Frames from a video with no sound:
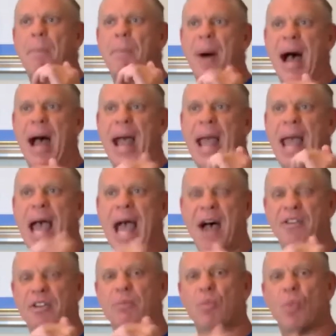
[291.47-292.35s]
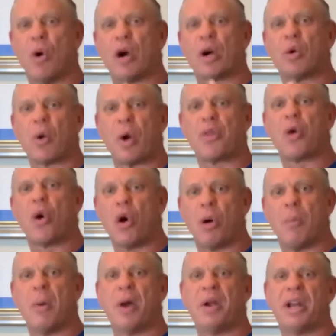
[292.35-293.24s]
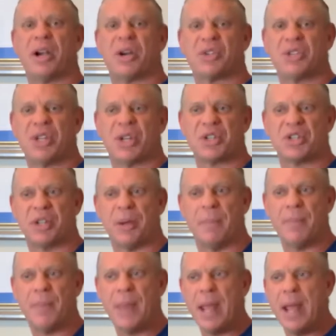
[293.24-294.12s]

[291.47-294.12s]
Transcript: by having more growth hormone in our system.